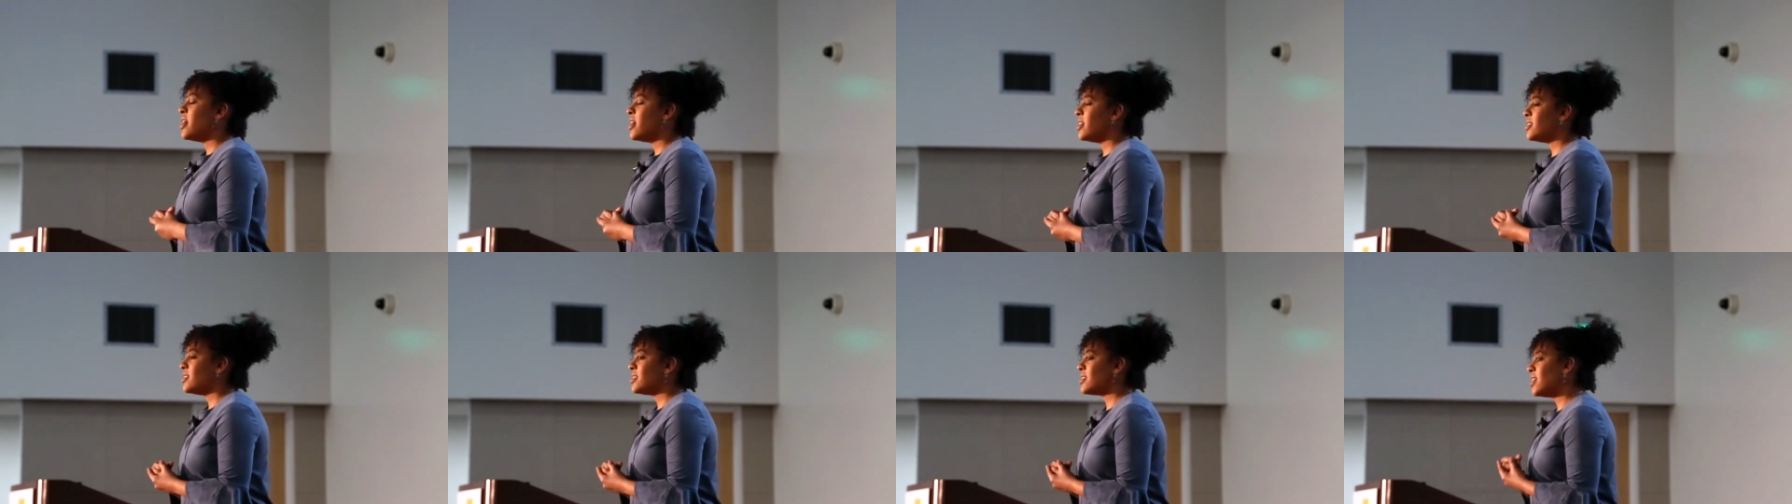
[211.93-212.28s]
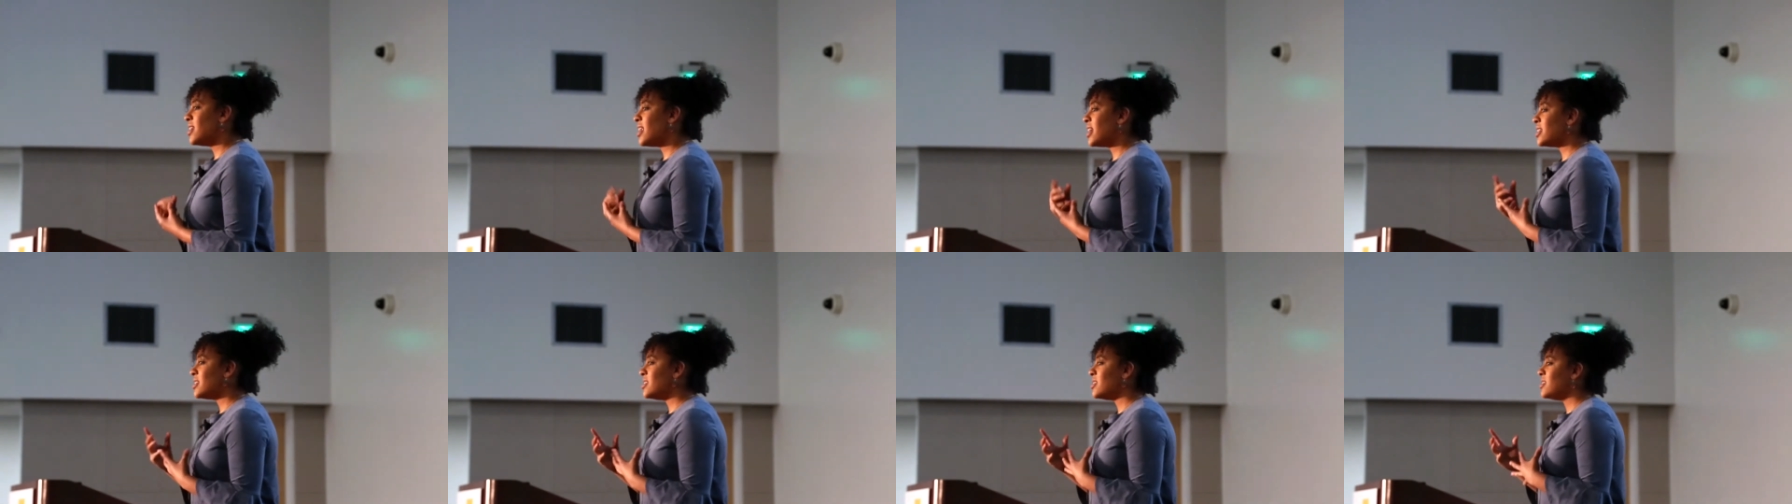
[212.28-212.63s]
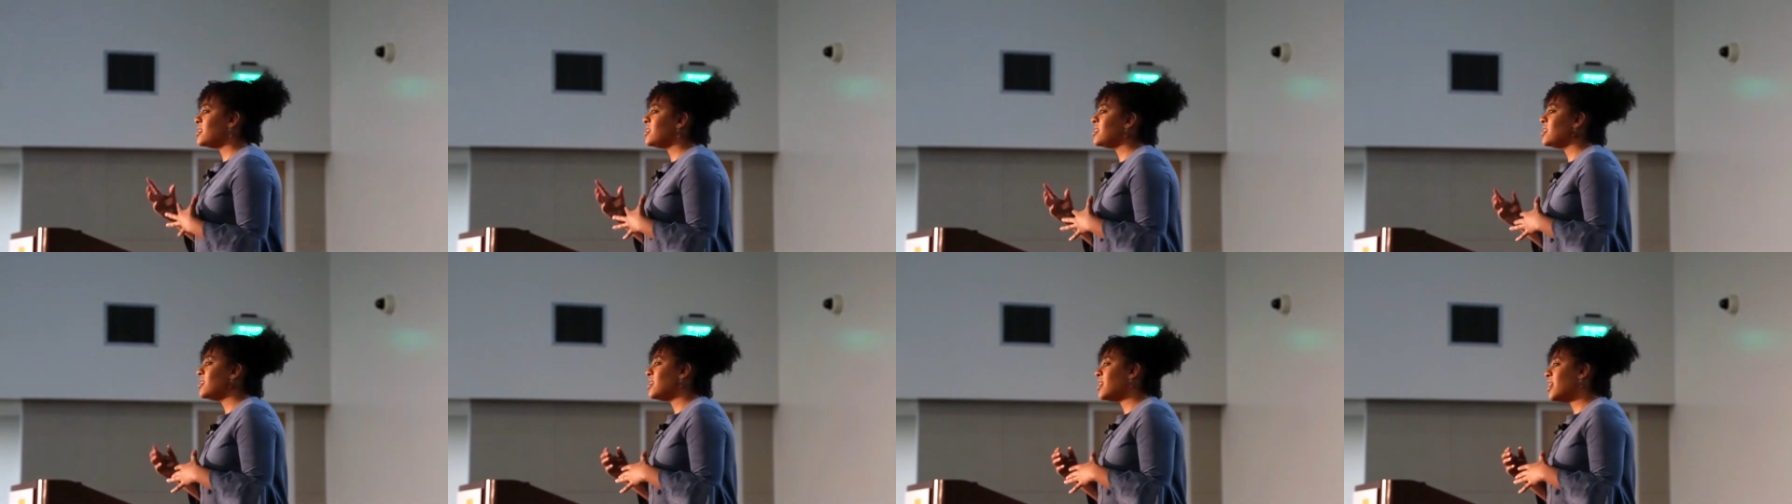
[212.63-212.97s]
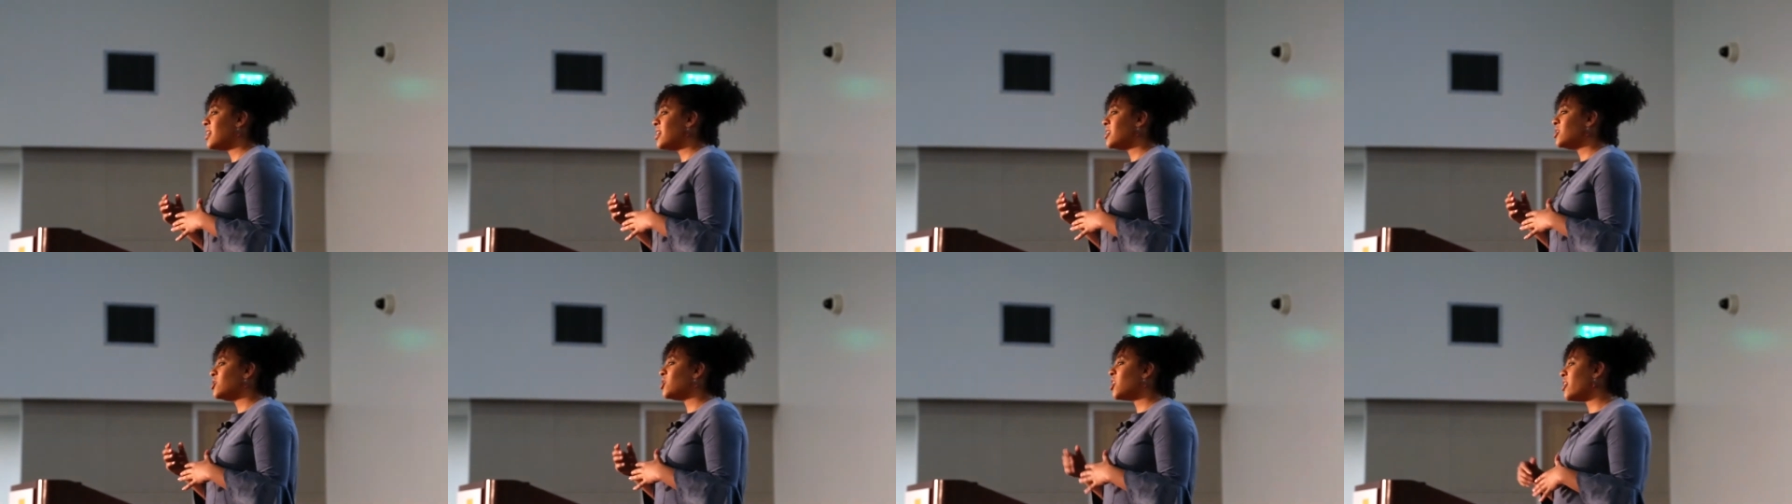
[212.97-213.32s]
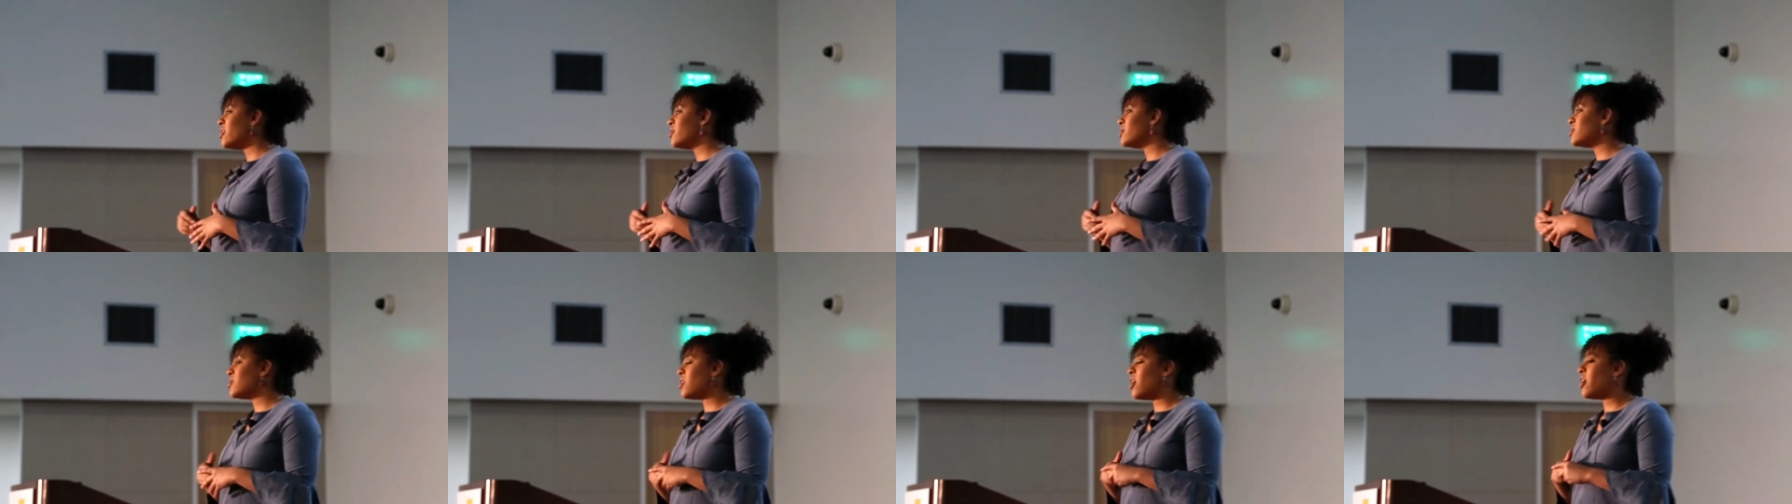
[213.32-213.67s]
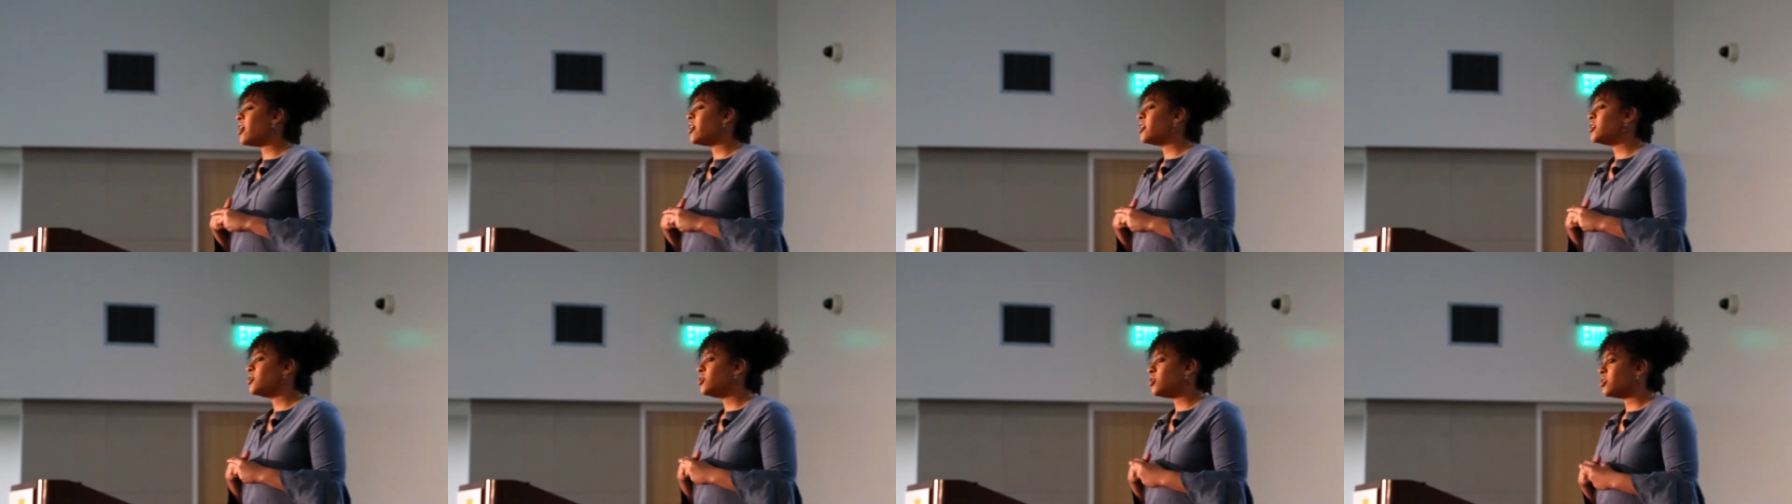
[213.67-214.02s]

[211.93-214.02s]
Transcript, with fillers: It's connected to the Charles R.